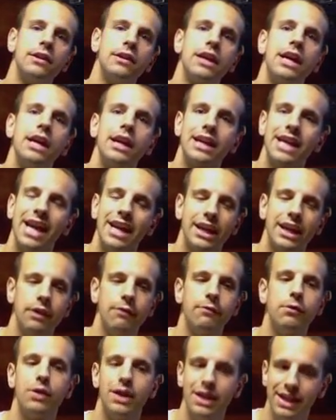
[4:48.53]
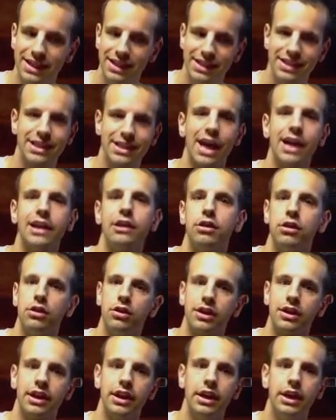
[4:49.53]
It'll kind of give you an inside
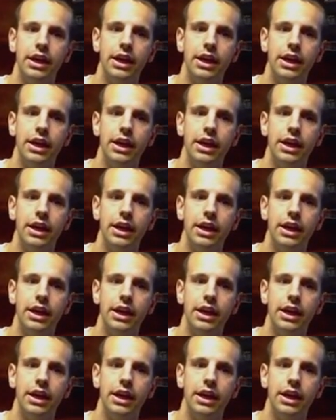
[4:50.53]
look